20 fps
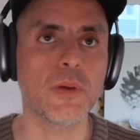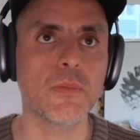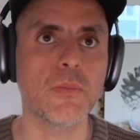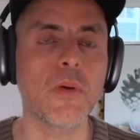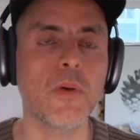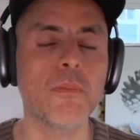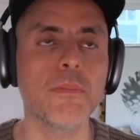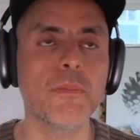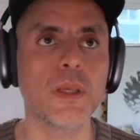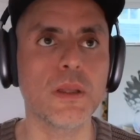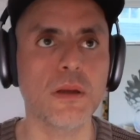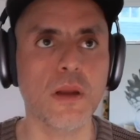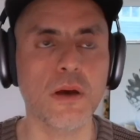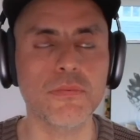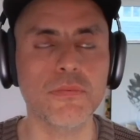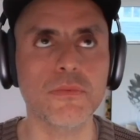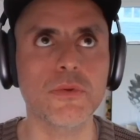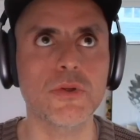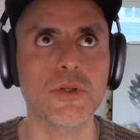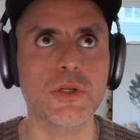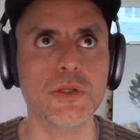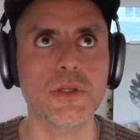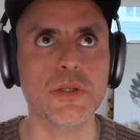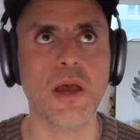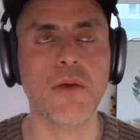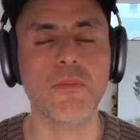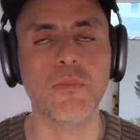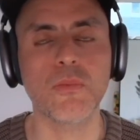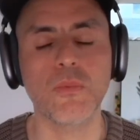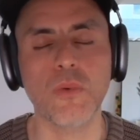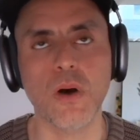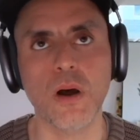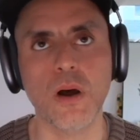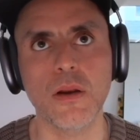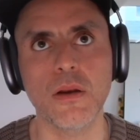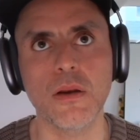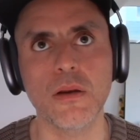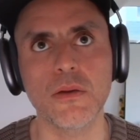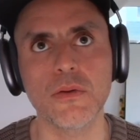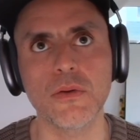won't be enough to just have
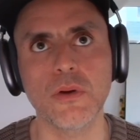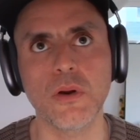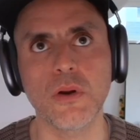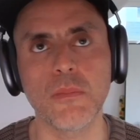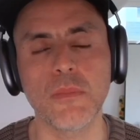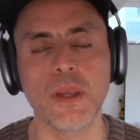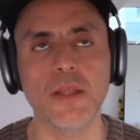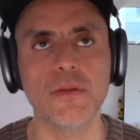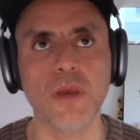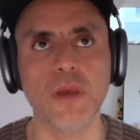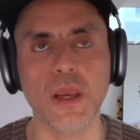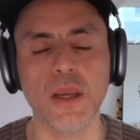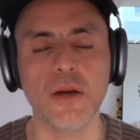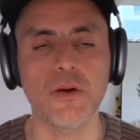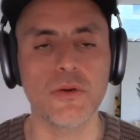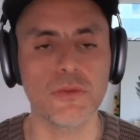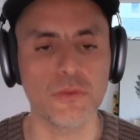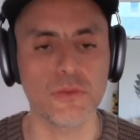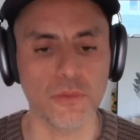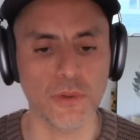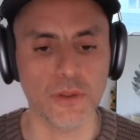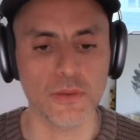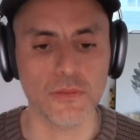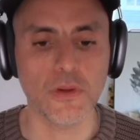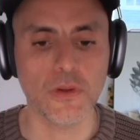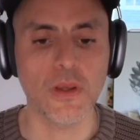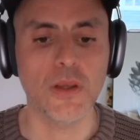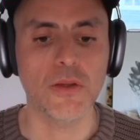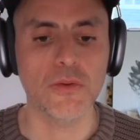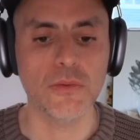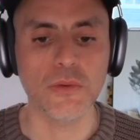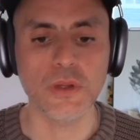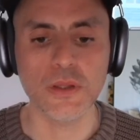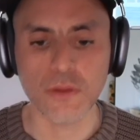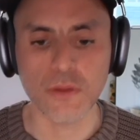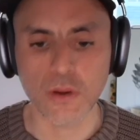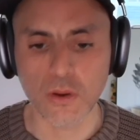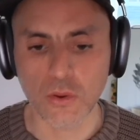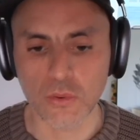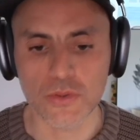one, maintainer do it. You need
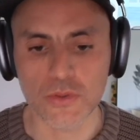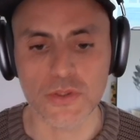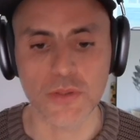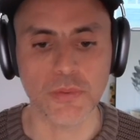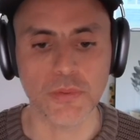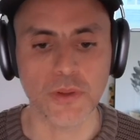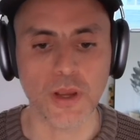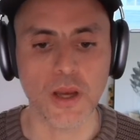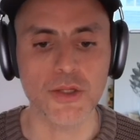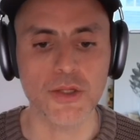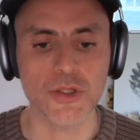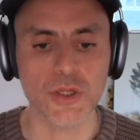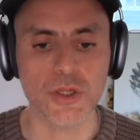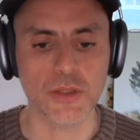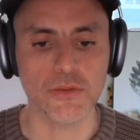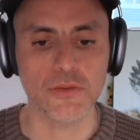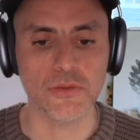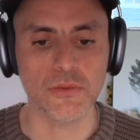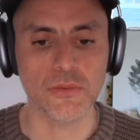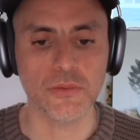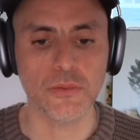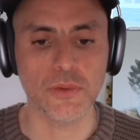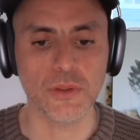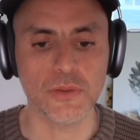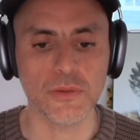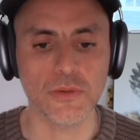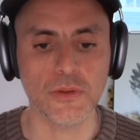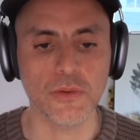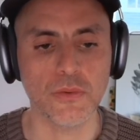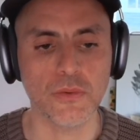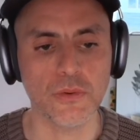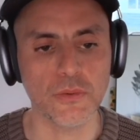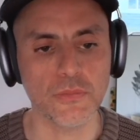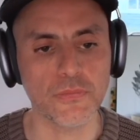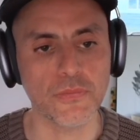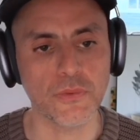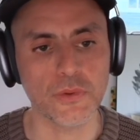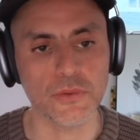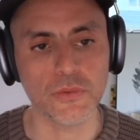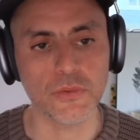the whole supply chain to do it in order
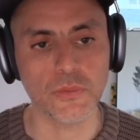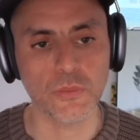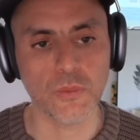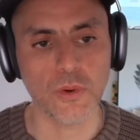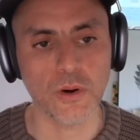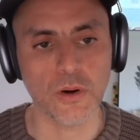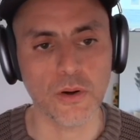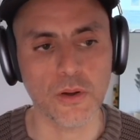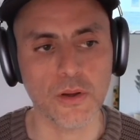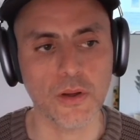for it to work.